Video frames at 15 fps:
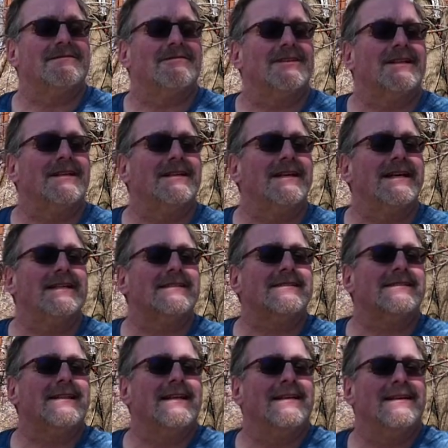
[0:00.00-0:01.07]
what a
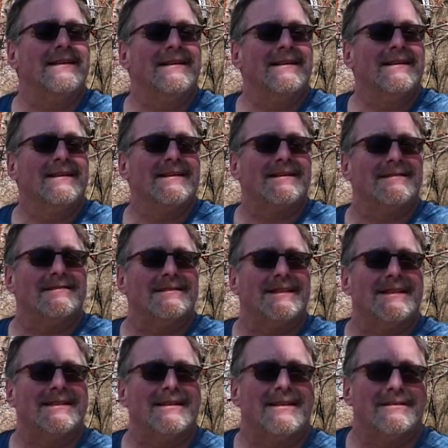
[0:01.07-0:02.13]
nice, clean
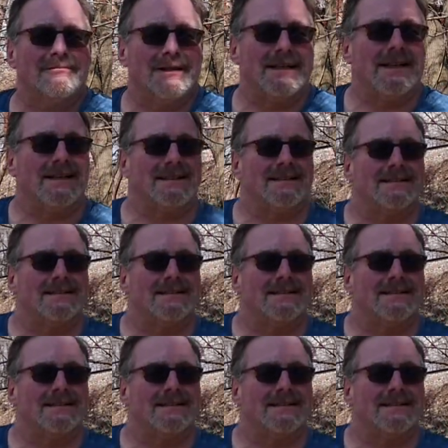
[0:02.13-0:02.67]
cut we got.